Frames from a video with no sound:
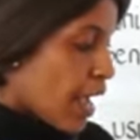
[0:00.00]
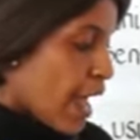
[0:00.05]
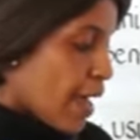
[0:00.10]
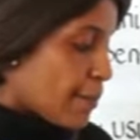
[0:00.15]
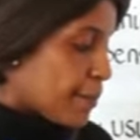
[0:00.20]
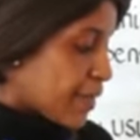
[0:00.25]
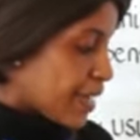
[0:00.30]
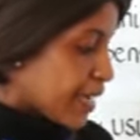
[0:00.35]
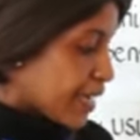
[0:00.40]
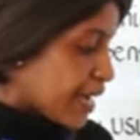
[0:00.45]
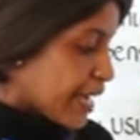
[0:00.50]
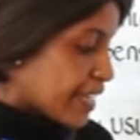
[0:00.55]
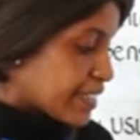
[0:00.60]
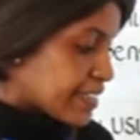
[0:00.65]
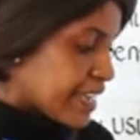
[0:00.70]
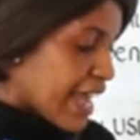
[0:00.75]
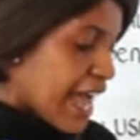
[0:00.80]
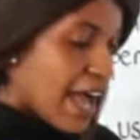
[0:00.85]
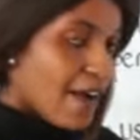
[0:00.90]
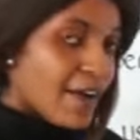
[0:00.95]
A
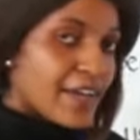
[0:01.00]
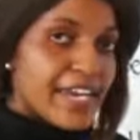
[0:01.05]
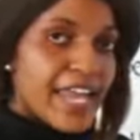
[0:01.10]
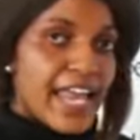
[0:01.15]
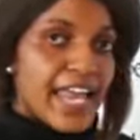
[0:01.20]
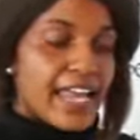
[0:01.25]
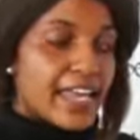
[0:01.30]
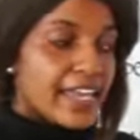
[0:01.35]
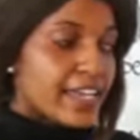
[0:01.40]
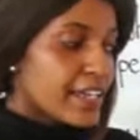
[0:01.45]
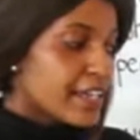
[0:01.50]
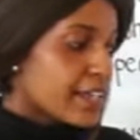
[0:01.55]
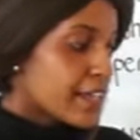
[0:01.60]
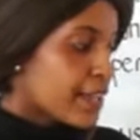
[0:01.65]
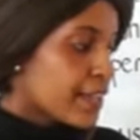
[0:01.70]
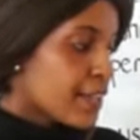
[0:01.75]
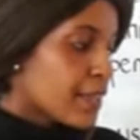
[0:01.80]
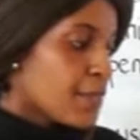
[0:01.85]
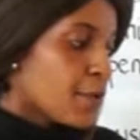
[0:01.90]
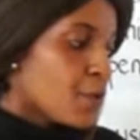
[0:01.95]
minute, hour,
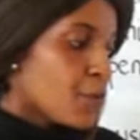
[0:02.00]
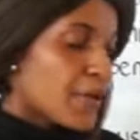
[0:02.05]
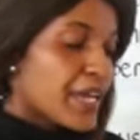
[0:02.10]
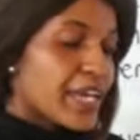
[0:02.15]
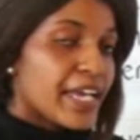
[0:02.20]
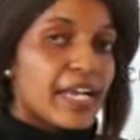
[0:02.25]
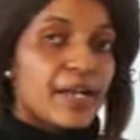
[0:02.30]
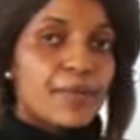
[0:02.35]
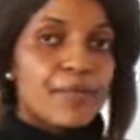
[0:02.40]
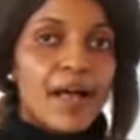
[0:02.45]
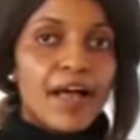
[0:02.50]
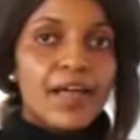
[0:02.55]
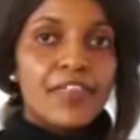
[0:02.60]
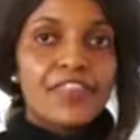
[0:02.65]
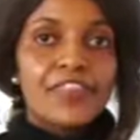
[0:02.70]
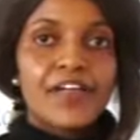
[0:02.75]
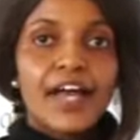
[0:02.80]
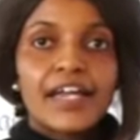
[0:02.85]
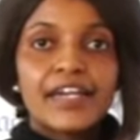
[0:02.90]
day, week, month,